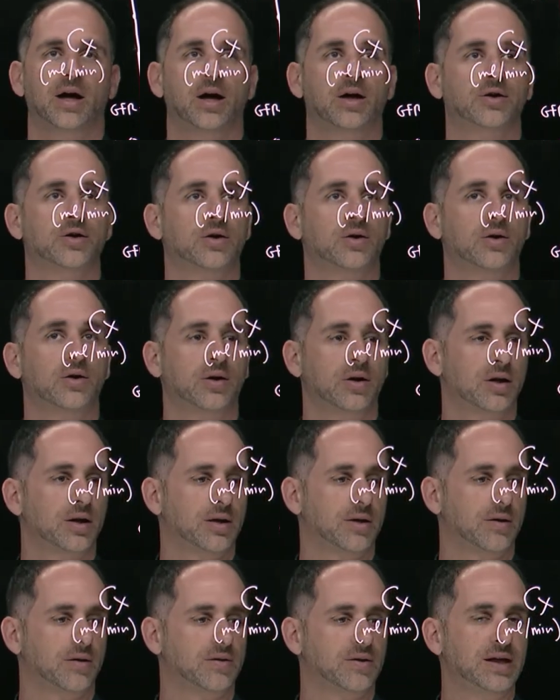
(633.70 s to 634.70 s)
under
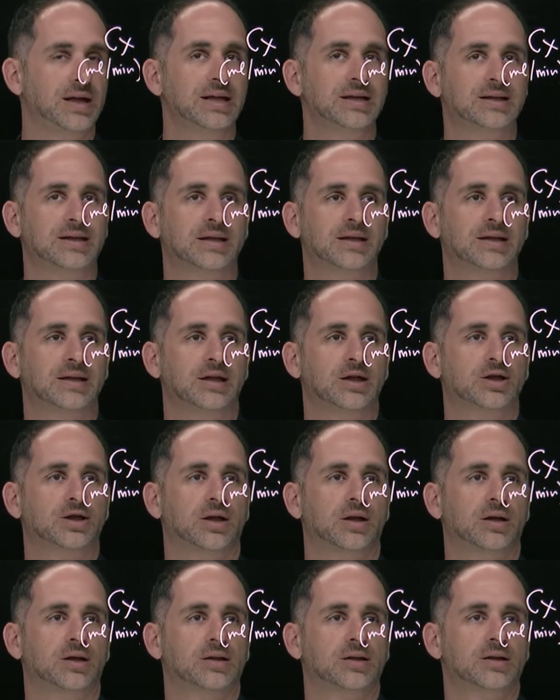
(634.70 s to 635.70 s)
these
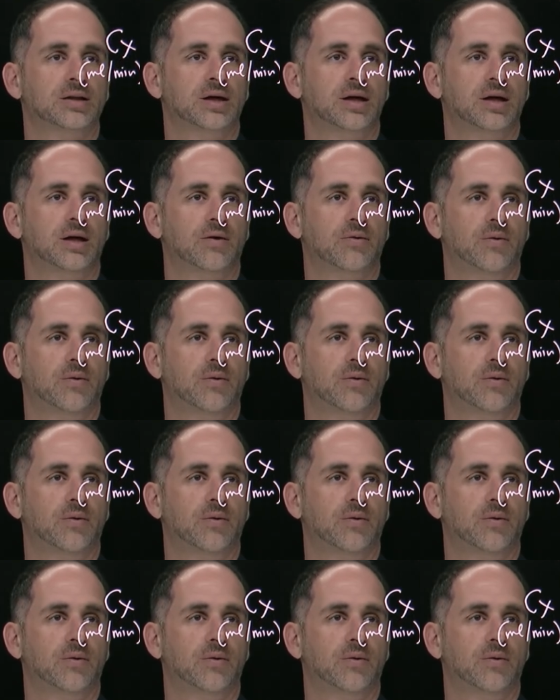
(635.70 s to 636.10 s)
conditions,